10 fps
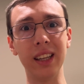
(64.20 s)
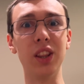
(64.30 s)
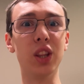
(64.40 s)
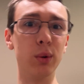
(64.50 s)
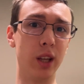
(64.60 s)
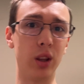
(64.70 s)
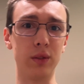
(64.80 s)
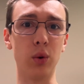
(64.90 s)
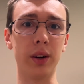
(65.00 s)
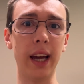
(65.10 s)
in those other
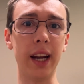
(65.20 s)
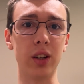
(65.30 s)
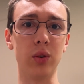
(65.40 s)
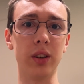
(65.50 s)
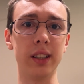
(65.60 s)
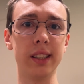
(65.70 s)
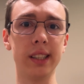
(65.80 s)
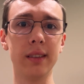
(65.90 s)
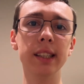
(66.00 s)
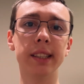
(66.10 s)
4 categories.
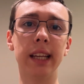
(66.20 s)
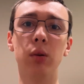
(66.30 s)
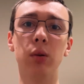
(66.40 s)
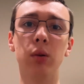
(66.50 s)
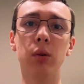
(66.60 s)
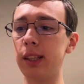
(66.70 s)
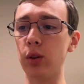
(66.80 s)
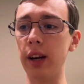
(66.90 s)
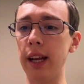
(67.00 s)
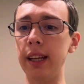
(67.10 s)
As an example, let's
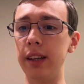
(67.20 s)
go ahead and